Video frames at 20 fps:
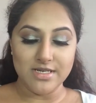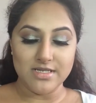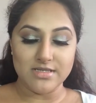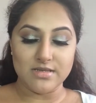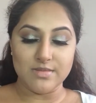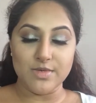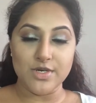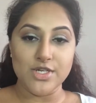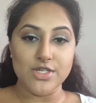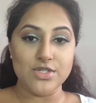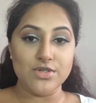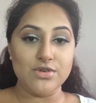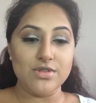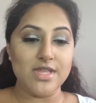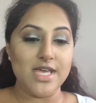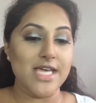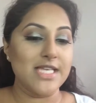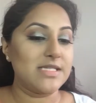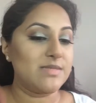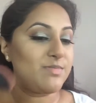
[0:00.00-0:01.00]
So I'm going to do
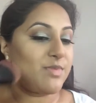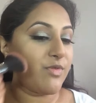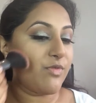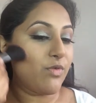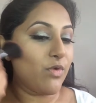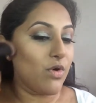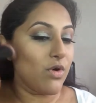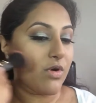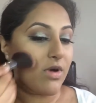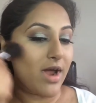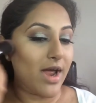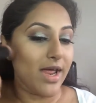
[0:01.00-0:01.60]
this before